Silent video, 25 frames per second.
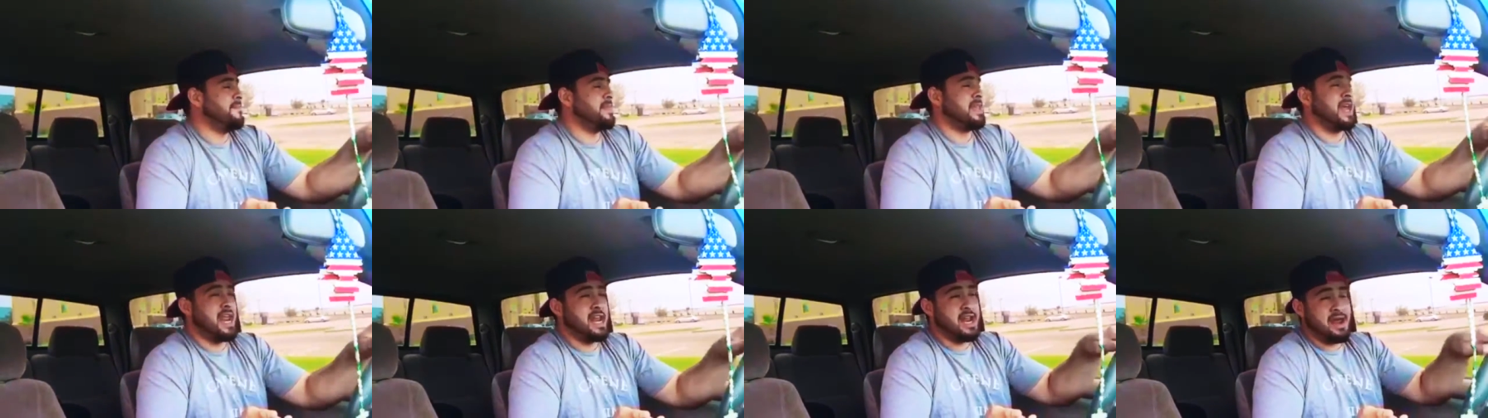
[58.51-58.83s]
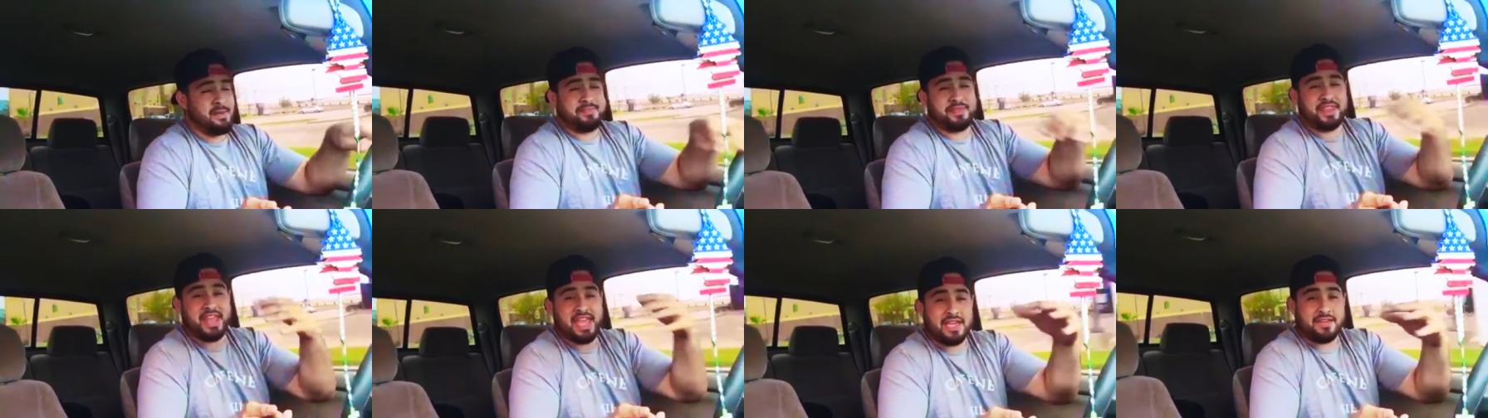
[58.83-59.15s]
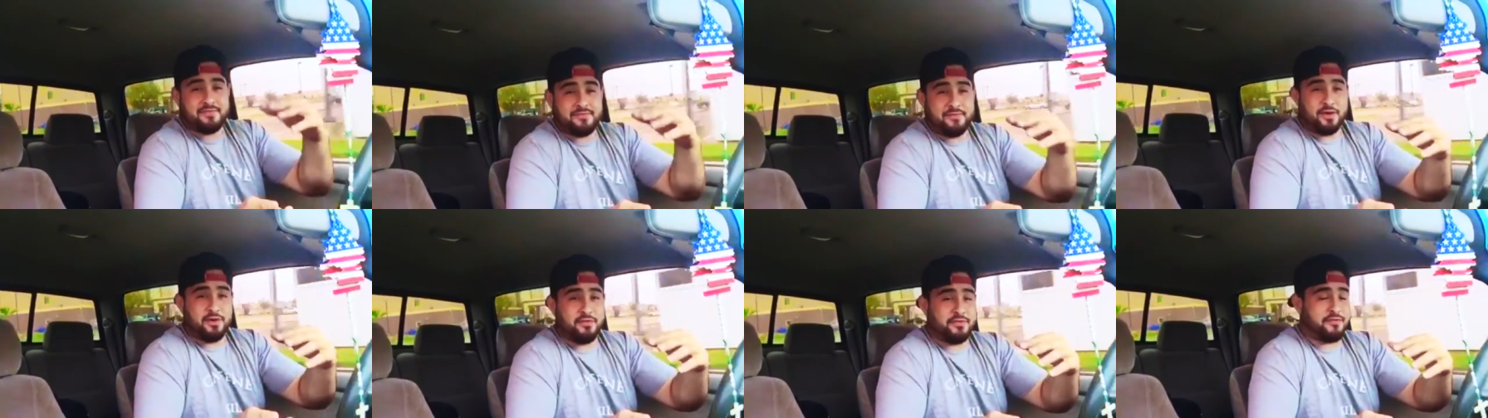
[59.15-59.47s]
and I'm
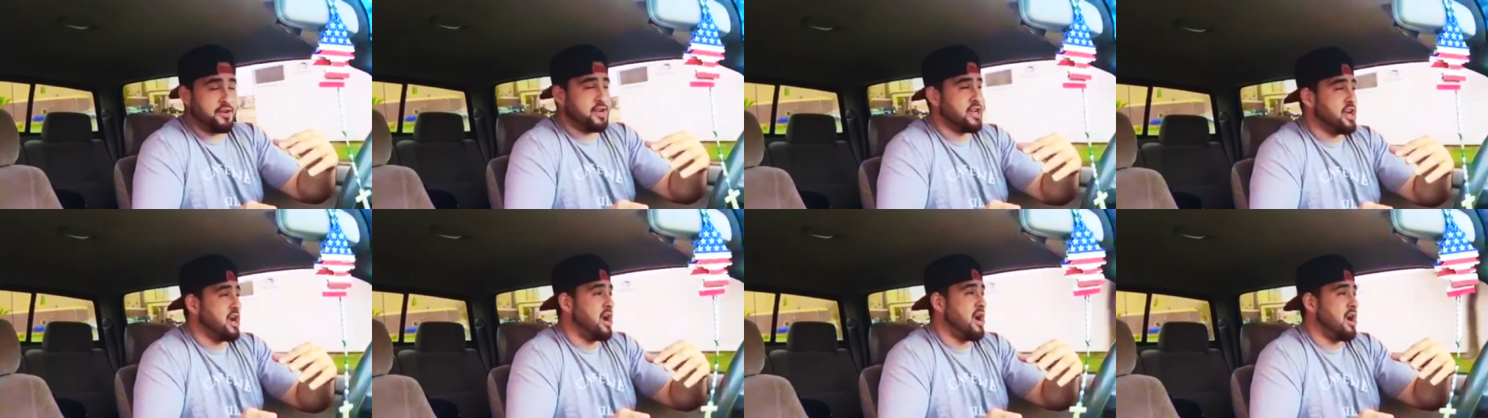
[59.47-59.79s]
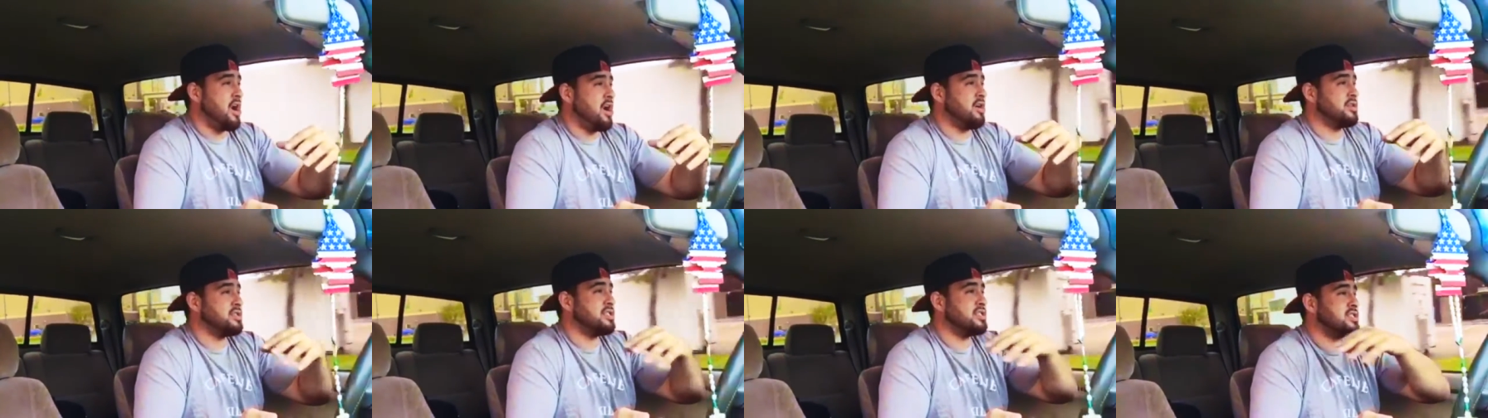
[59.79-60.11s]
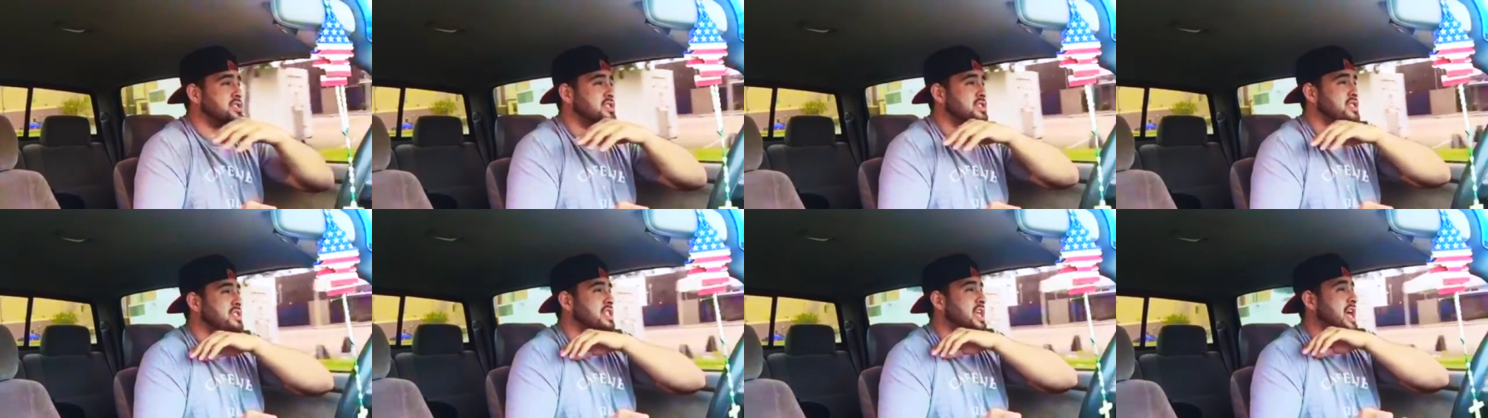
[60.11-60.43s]
thankful for y'all
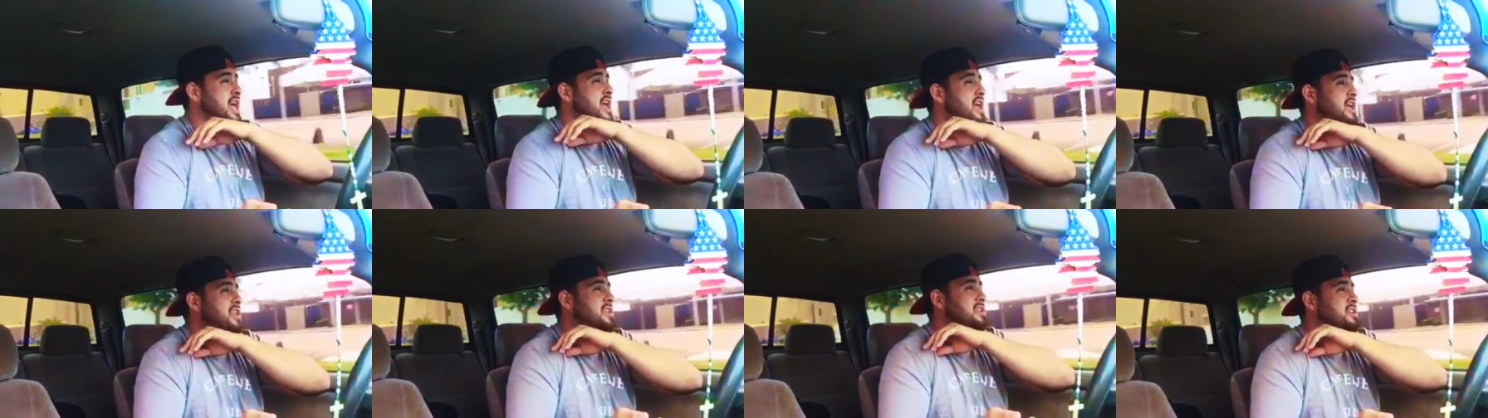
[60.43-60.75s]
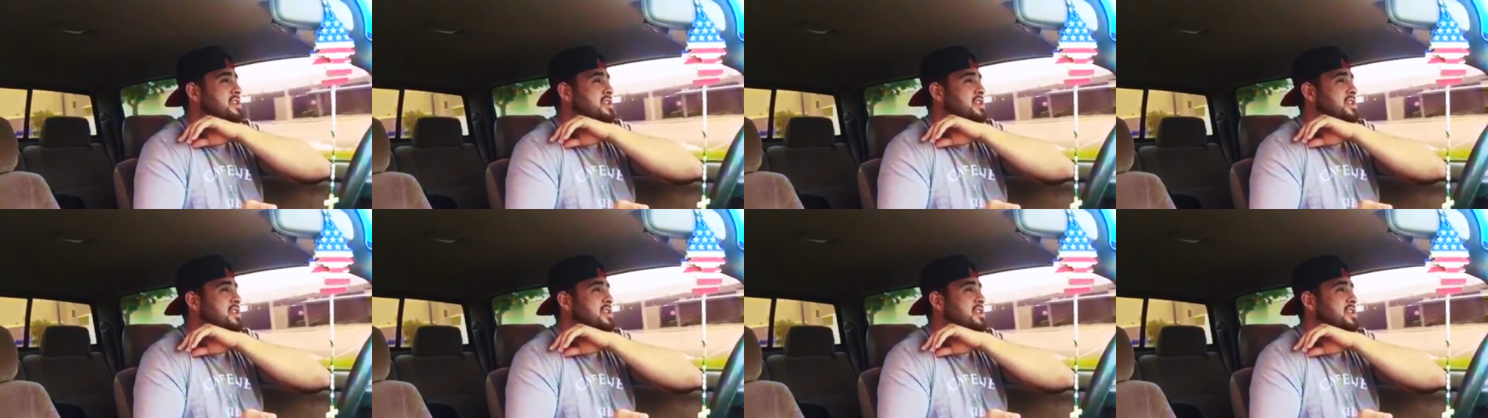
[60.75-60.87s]
that,